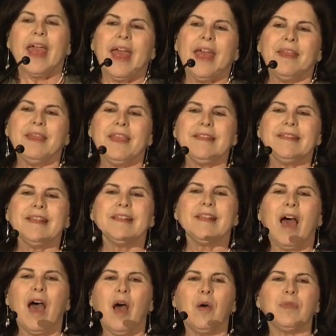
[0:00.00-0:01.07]
And this is
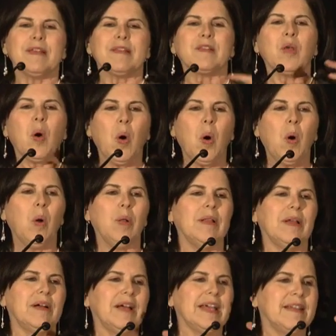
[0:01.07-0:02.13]
how this
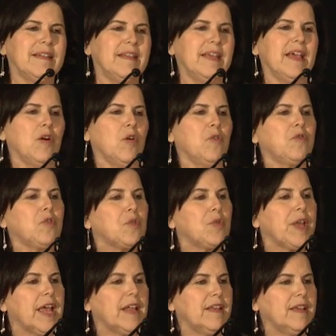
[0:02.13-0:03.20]
whole idea of
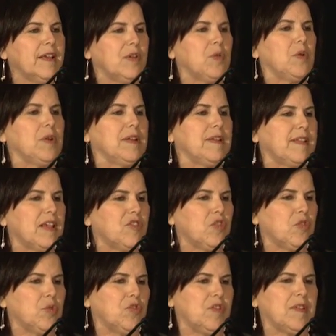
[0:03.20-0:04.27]
creating an
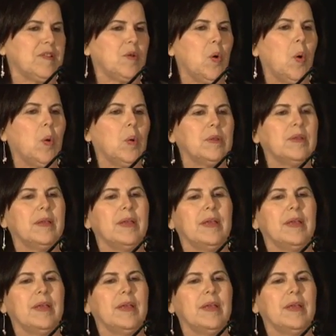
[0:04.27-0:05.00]
organization which is called